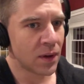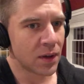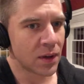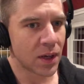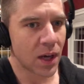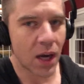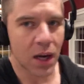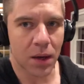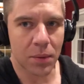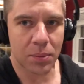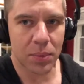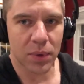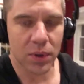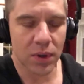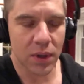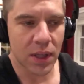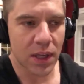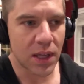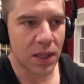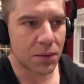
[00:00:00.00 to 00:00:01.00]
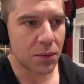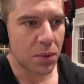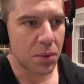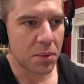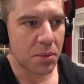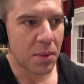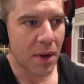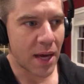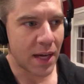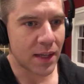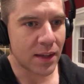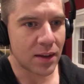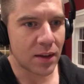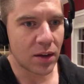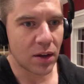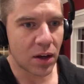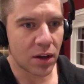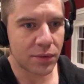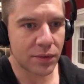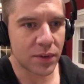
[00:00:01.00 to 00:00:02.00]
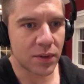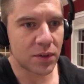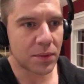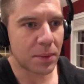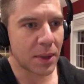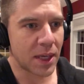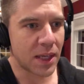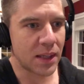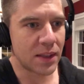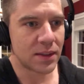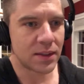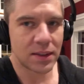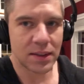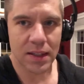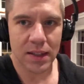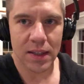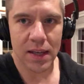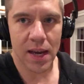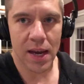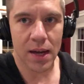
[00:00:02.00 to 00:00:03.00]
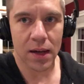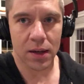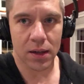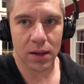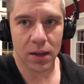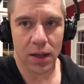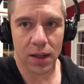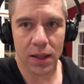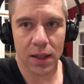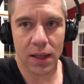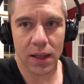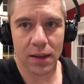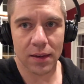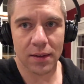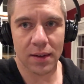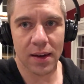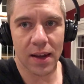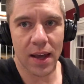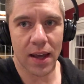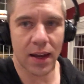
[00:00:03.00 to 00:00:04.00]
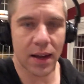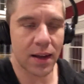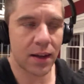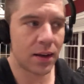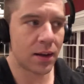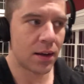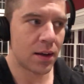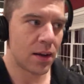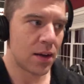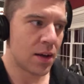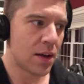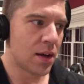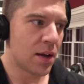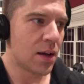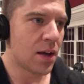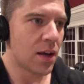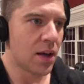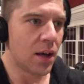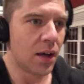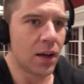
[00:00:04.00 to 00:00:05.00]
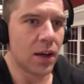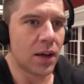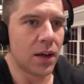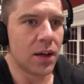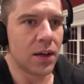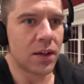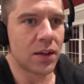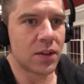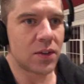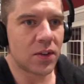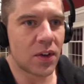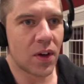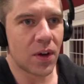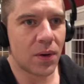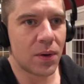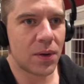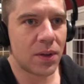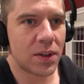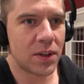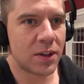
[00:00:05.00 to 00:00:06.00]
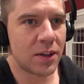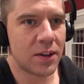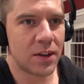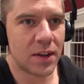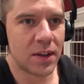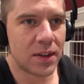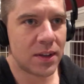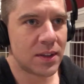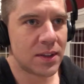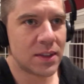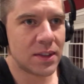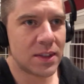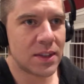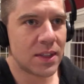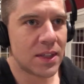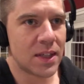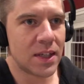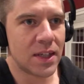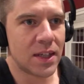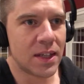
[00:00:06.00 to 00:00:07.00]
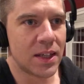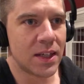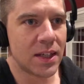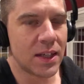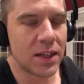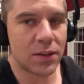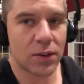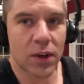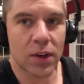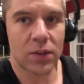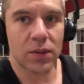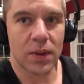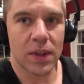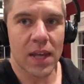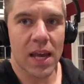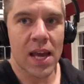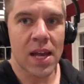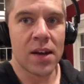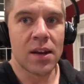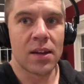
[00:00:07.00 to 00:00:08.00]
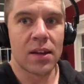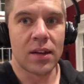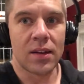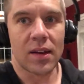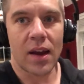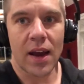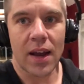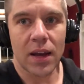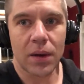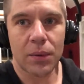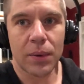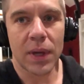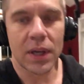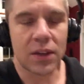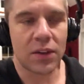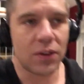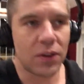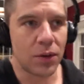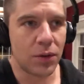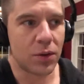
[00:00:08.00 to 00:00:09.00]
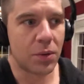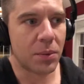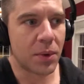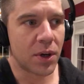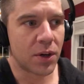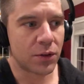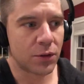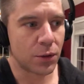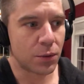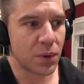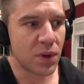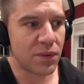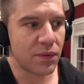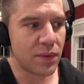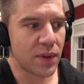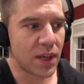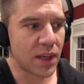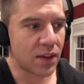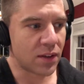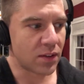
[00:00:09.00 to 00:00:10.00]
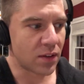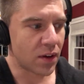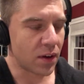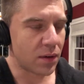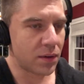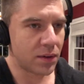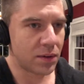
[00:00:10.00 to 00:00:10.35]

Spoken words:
Got up early, and we'll be back at the office by 8 o'clock again today. So It's also the end of the diet week too. Tomorrow's a refeed, so